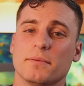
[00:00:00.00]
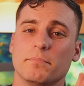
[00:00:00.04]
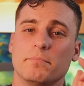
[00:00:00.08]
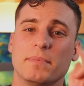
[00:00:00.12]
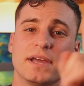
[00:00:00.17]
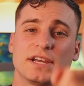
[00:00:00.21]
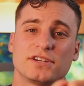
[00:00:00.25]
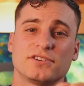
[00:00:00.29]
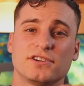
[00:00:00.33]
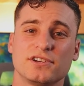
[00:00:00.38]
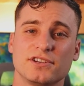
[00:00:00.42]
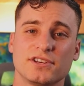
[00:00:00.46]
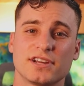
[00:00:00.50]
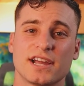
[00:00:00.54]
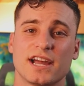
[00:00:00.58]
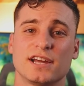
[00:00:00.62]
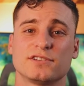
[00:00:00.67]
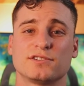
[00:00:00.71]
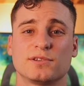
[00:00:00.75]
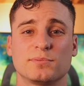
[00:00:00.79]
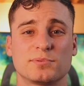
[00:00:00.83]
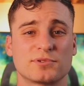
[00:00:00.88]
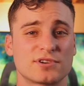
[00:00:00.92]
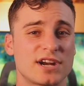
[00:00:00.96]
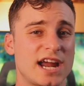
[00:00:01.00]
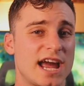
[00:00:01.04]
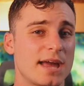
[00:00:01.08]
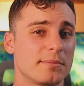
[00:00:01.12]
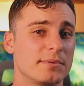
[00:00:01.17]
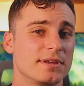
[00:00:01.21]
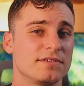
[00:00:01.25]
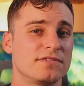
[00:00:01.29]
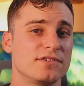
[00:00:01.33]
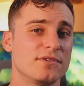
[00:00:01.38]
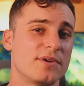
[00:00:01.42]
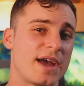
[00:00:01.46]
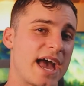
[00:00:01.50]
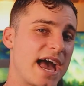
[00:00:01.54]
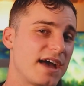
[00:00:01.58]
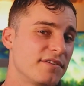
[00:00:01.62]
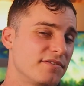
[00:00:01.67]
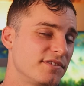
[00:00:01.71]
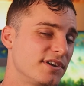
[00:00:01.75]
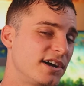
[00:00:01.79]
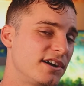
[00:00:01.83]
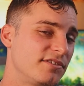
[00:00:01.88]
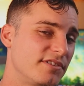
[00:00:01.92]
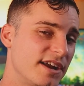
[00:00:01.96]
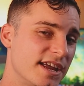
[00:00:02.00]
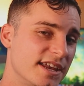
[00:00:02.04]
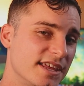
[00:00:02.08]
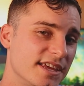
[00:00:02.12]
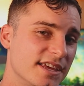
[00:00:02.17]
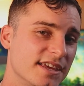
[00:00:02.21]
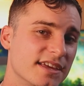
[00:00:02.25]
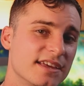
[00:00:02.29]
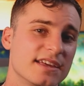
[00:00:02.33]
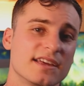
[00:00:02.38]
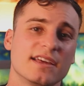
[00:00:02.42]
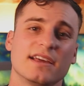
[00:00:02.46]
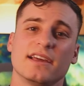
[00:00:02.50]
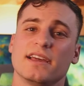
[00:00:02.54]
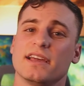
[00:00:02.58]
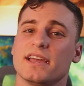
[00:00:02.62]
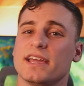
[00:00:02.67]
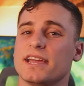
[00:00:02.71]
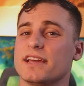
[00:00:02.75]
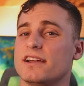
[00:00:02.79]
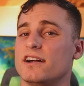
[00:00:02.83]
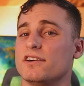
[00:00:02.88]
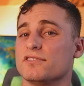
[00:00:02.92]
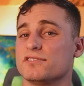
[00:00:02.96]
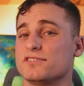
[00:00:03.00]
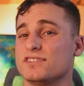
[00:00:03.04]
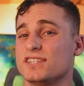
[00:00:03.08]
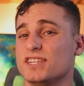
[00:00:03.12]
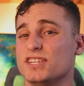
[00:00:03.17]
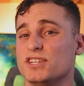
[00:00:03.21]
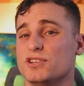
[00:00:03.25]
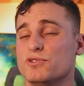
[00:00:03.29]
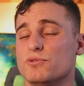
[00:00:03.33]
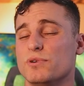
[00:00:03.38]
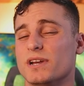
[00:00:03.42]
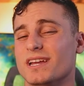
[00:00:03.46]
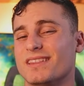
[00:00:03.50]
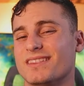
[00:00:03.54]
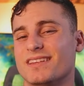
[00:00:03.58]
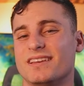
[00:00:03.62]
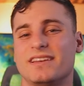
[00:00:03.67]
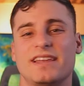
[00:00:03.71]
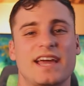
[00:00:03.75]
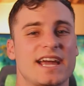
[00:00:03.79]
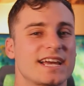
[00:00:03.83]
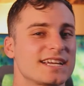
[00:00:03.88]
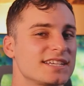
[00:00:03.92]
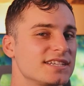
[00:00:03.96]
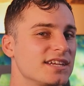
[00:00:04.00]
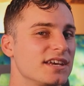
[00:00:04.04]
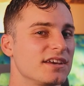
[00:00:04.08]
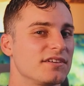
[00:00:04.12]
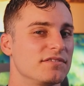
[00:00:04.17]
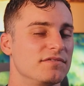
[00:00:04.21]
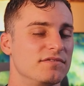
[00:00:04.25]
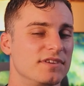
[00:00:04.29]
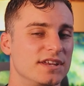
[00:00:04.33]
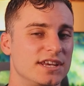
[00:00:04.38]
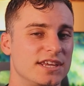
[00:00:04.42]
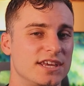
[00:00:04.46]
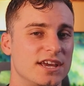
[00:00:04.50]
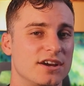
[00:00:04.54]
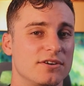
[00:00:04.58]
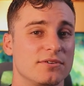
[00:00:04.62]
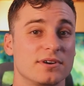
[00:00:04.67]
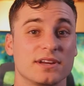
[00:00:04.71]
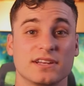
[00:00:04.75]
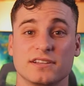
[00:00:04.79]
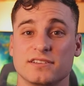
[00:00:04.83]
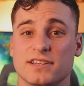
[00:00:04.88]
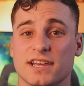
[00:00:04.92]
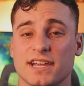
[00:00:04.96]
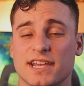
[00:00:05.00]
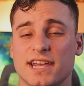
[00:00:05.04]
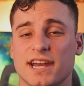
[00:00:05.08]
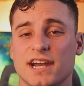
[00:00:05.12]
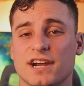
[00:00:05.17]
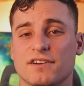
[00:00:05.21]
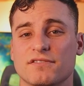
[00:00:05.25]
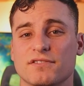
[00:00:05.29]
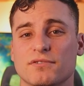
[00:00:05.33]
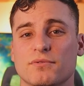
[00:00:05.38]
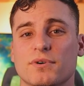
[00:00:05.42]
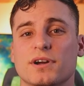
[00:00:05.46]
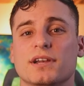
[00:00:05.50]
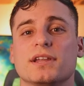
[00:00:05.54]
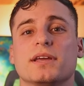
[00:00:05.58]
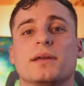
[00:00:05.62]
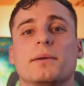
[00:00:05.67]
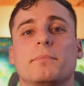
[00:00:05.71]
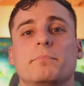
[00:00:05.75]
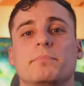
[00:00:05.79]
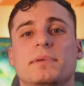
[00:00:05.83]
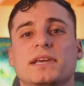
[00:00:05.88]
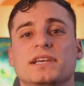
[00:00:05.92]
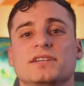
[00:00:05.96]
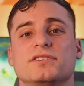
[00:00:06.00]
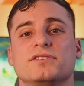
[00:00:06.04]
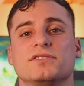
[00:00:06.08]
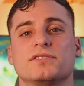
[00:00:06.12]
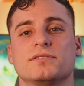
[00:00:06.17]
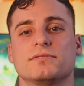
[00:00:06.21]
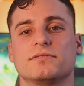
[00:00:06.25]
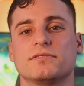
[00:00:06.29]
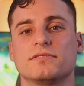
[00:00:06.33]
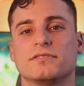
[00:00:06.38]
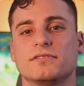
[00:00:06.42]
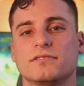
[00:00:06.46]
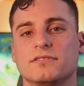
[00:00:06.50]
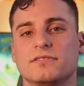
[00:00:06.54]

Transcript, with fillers: Make sure you guys subscribe if you haven't already, and I'll see you in the next video. Take care, everyone. Peace.